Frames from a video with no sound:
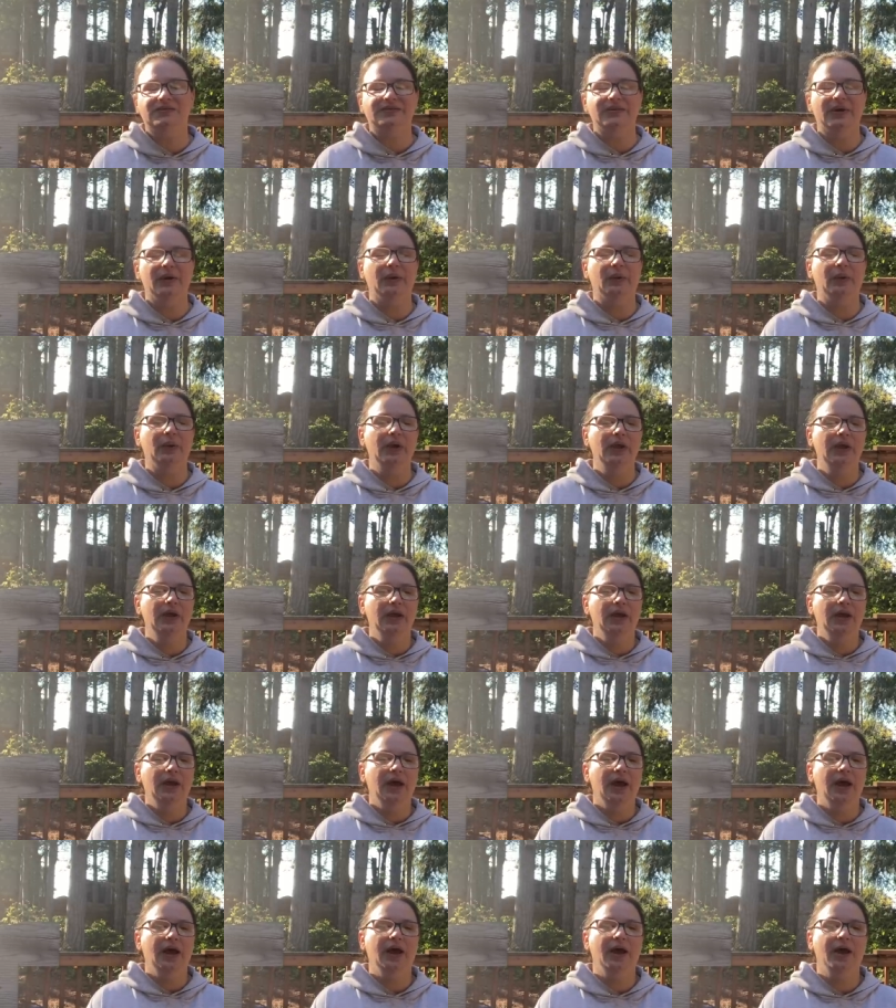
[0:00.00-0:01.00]
So
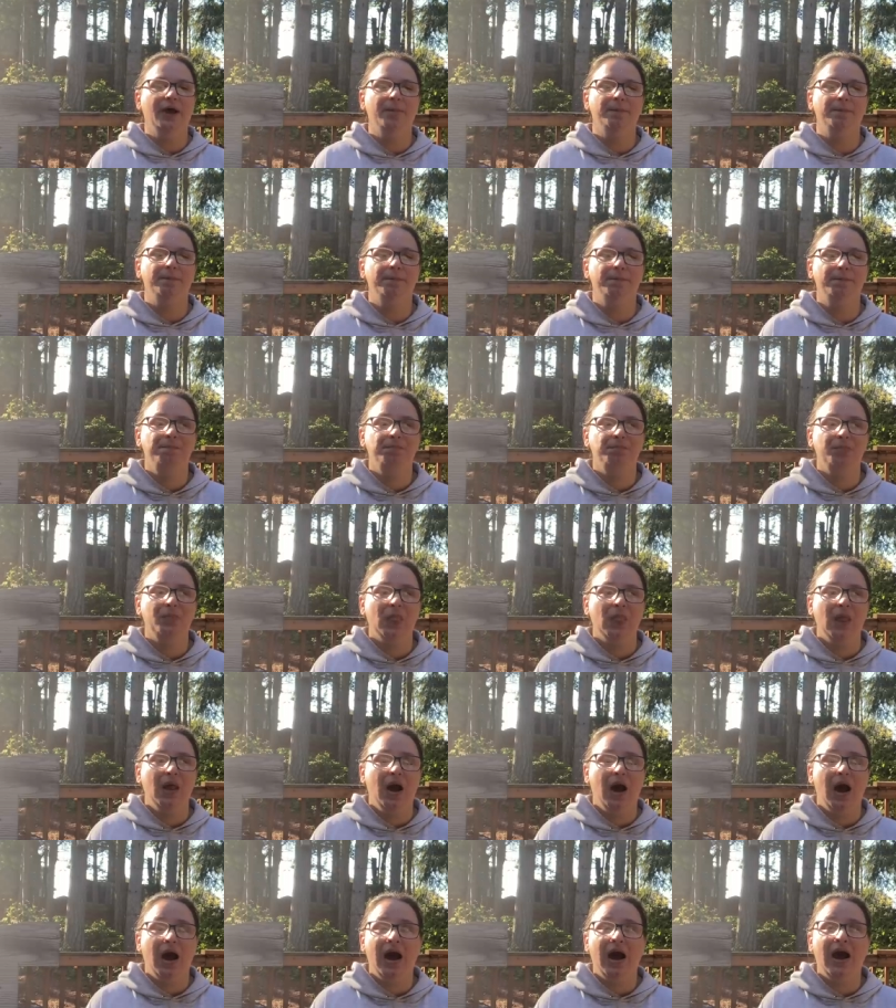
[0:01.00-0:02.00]
um,
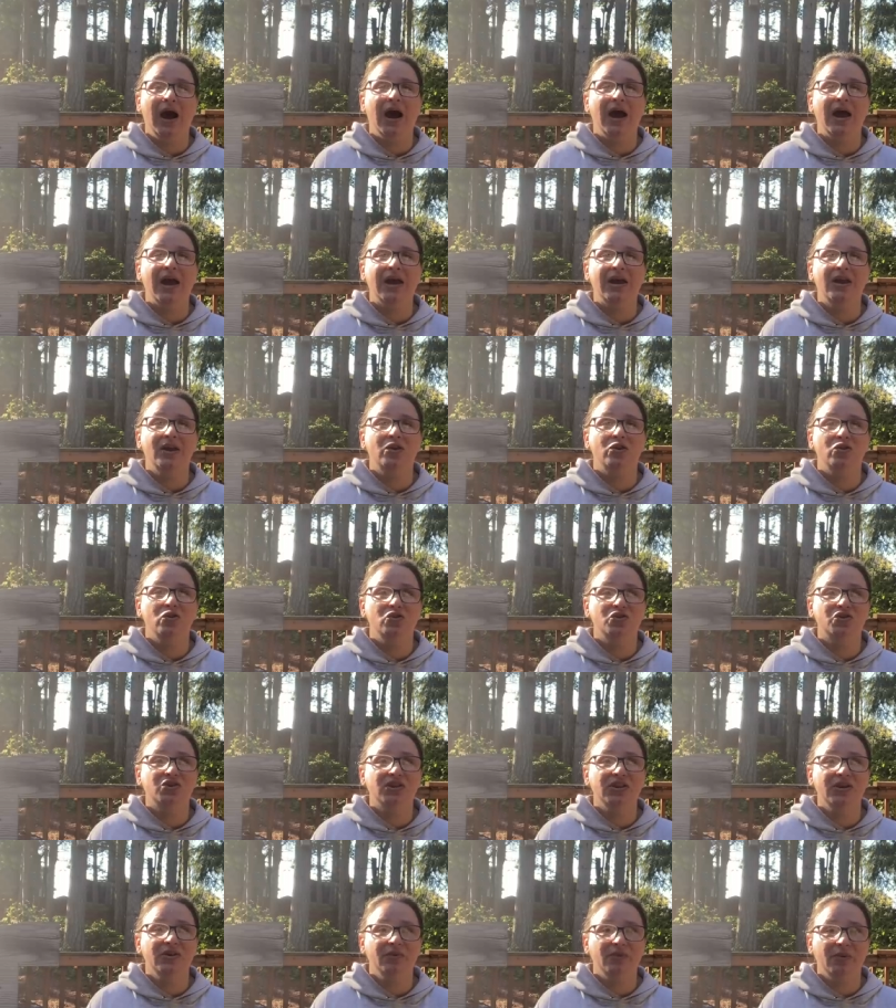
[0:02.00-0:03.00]
I
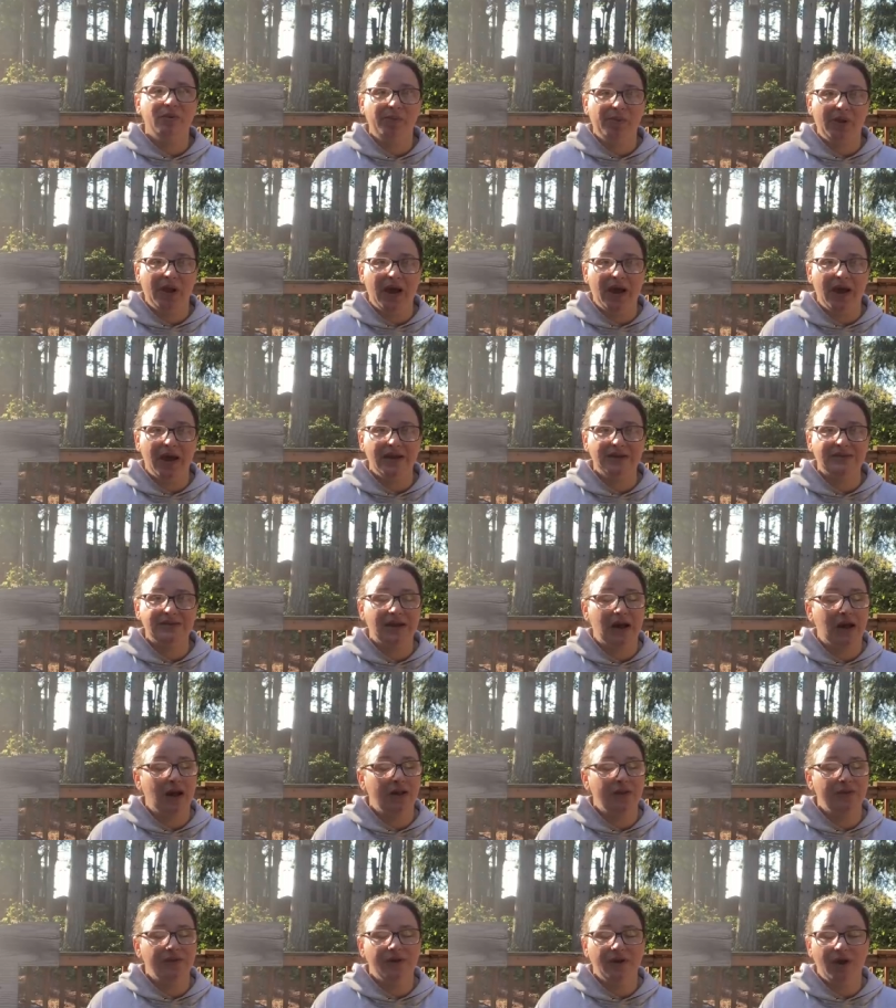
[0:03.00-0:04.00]
usually reply to
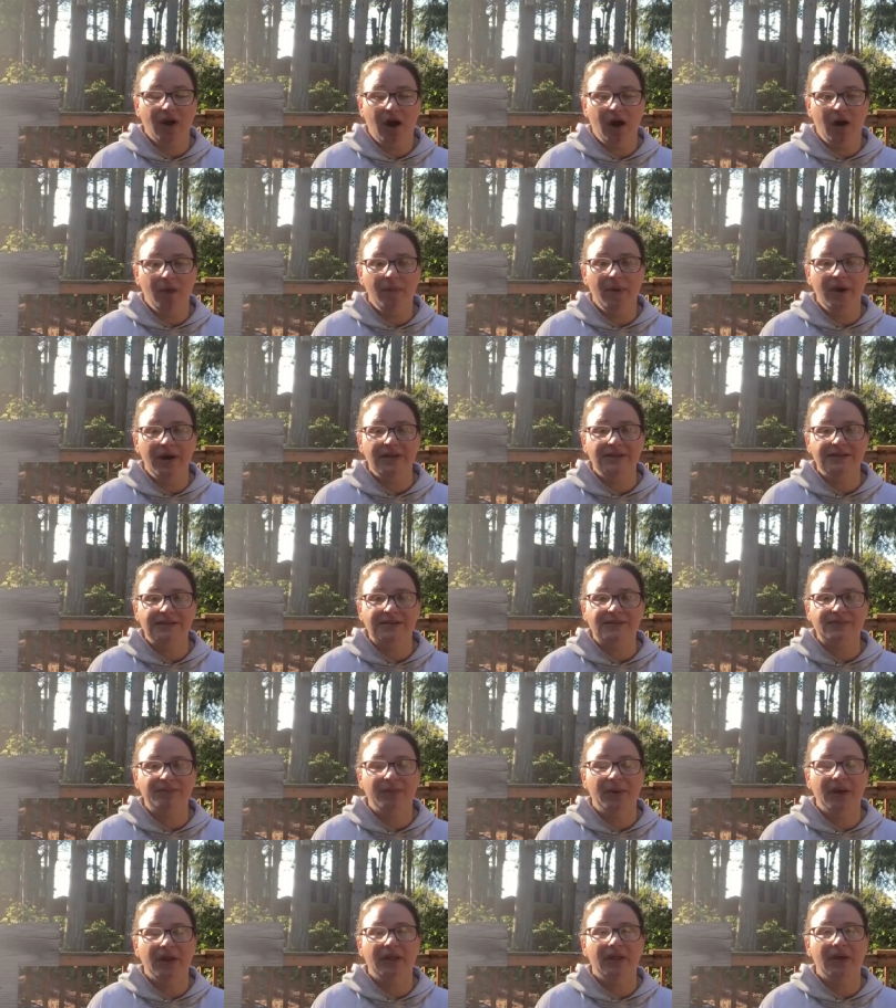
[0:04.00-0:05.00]
all the comments,
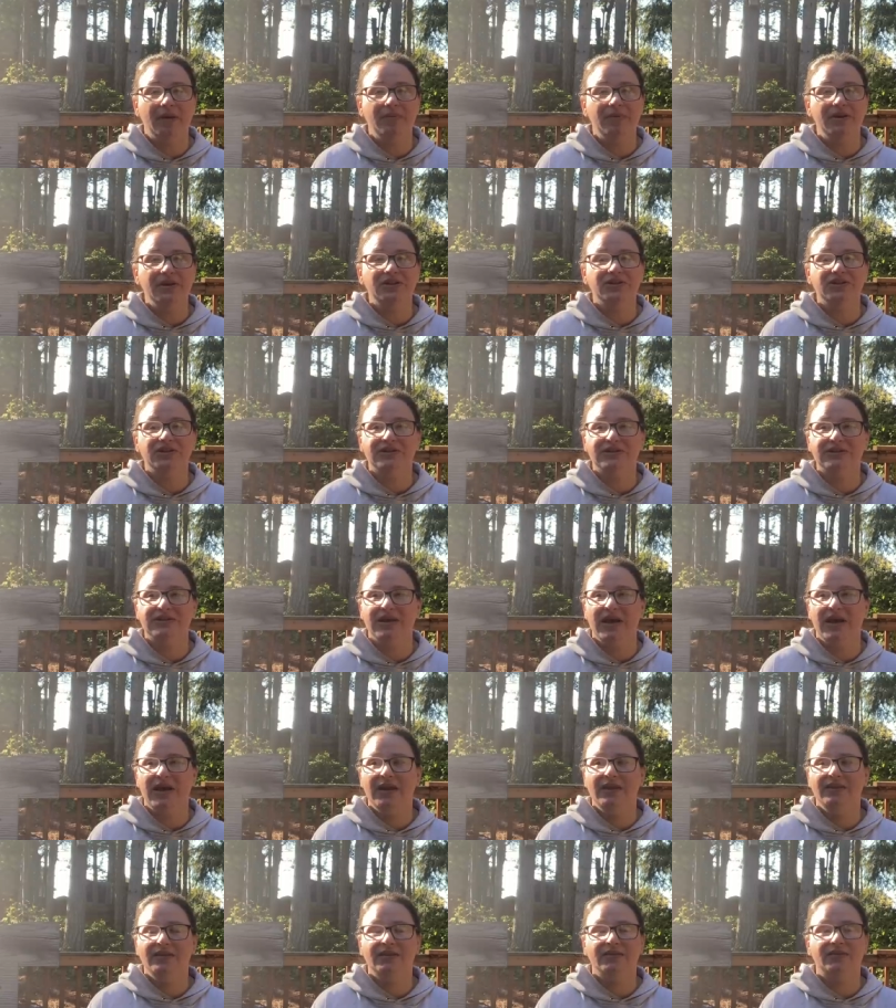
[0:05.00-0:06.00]
but let me just
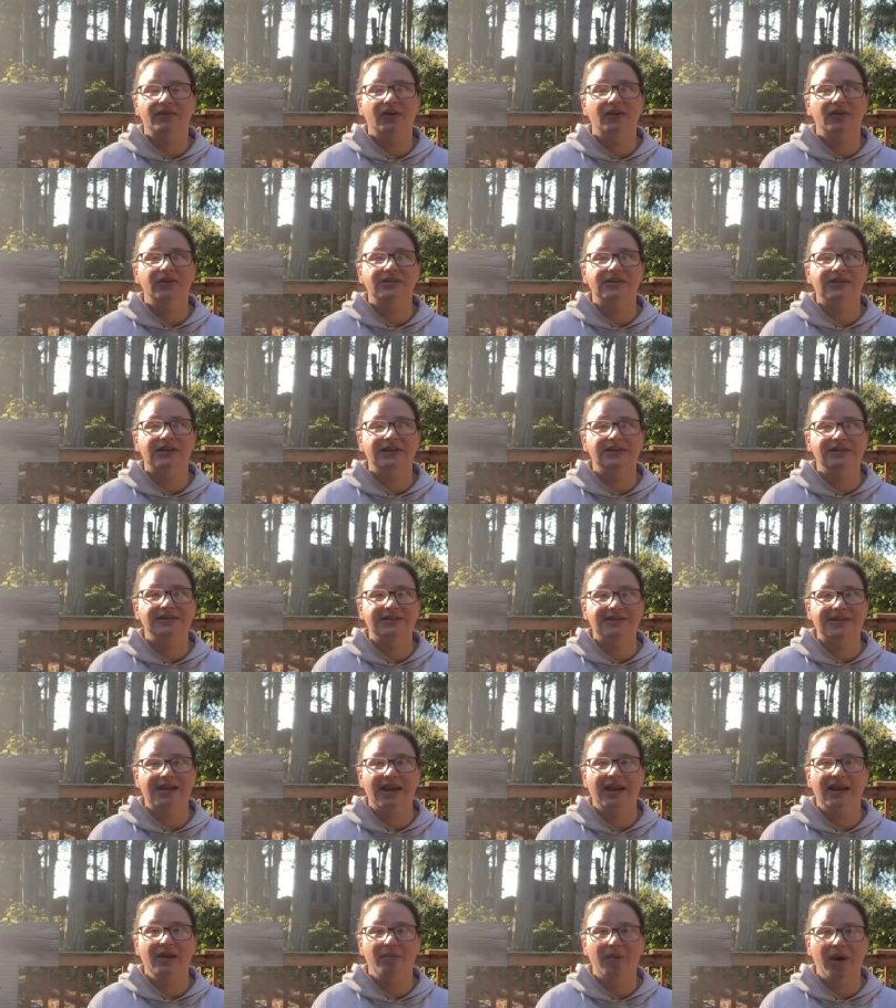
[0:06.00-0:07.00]
say that there is an
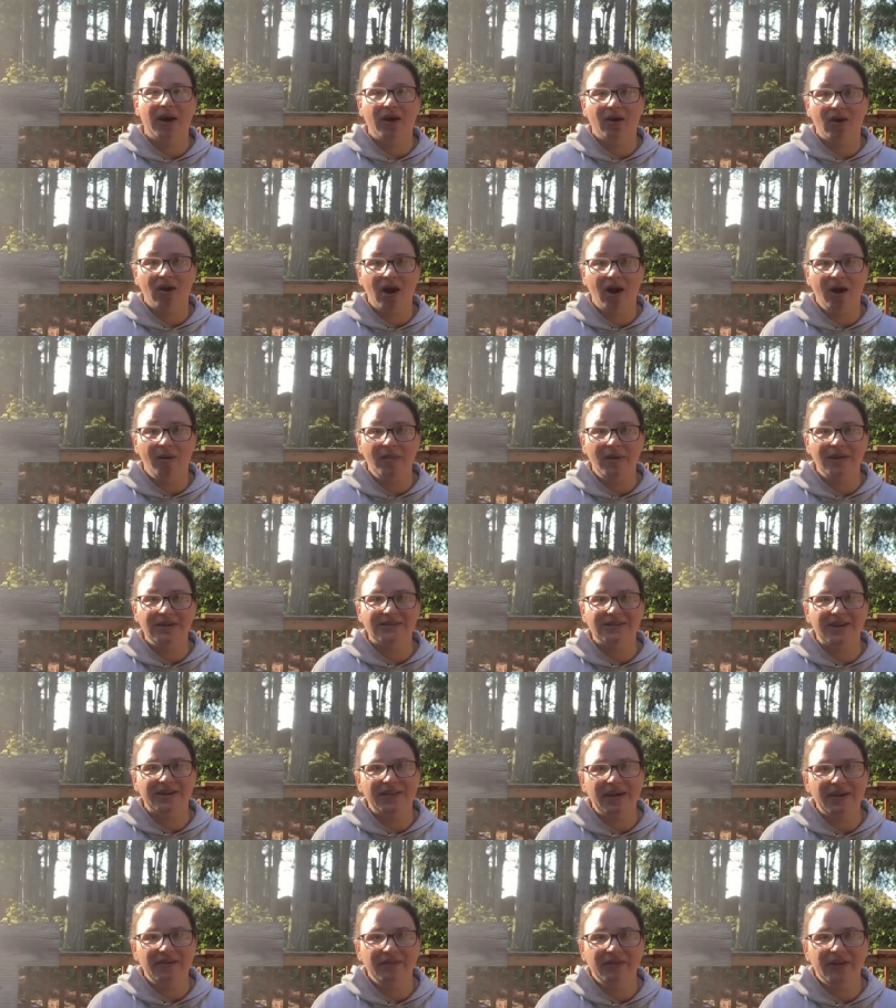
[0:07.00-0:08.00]
insane amount of comments
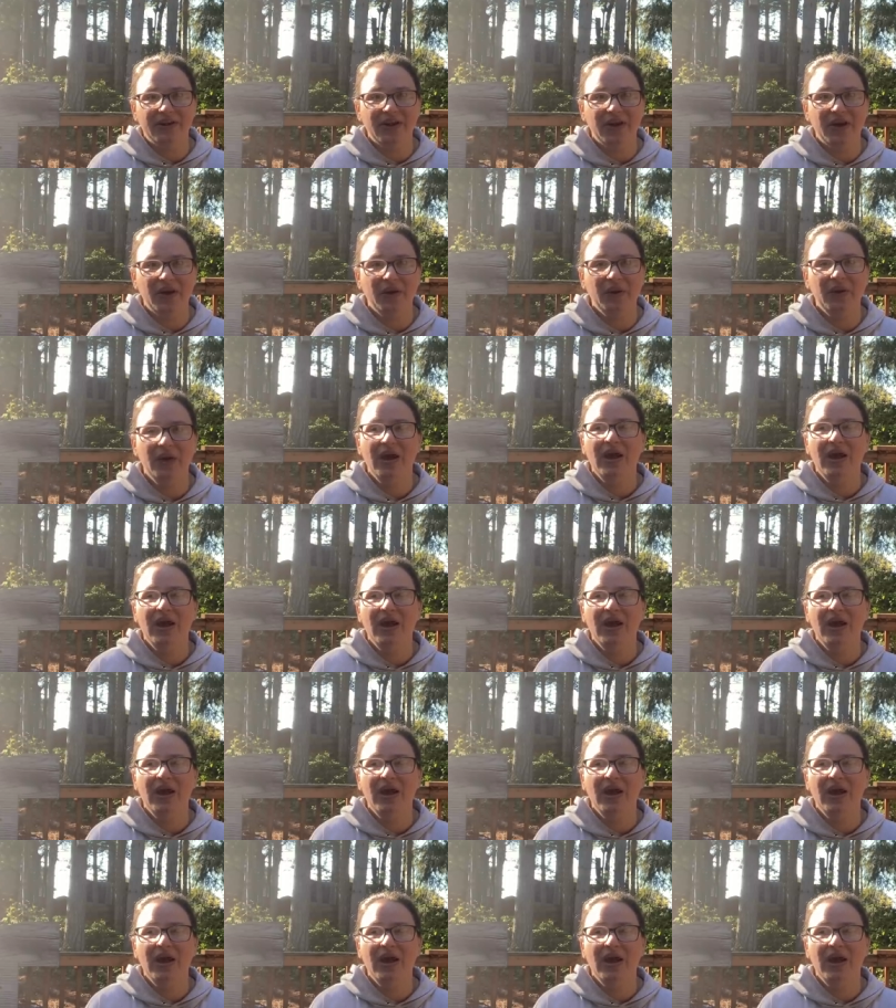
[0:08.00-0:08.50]
on that video.